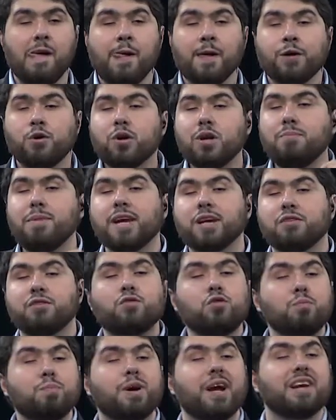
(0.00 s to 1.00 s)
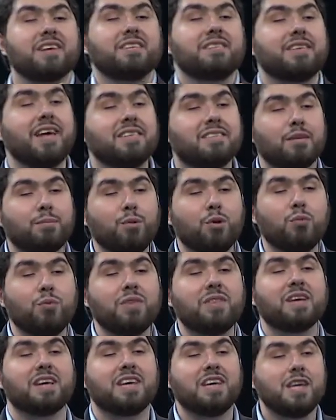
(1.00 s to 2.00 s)
You can make it super accessible
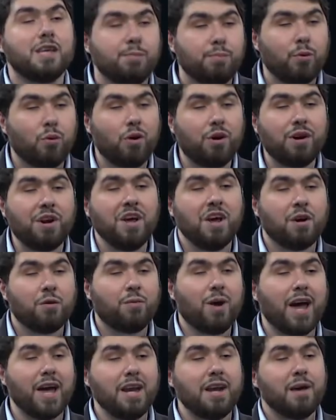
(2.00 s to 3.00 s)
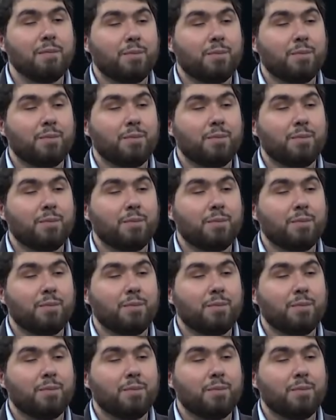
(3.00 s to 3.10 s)
with the keyboard, right?